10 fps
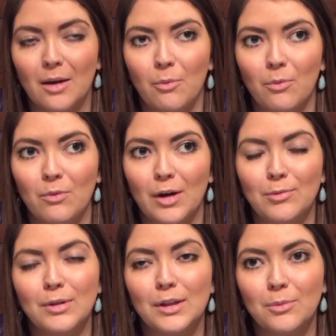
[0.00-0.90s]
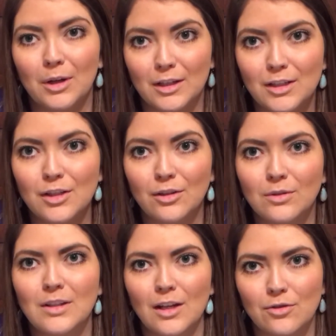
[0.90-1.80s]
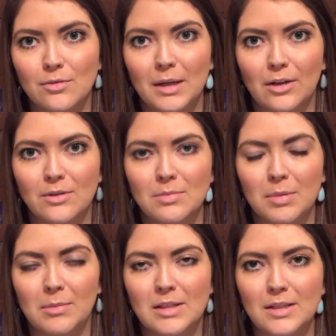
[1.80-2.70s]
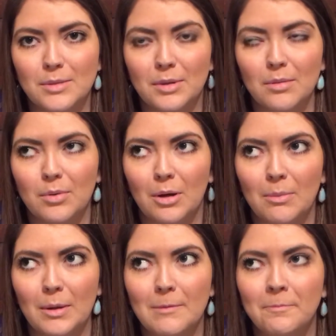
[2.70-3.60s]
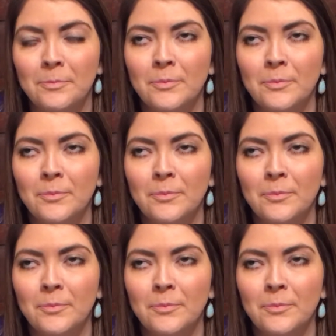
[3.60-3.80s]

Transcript: I really wanted to lose 100 pounds by my 6-month appointment,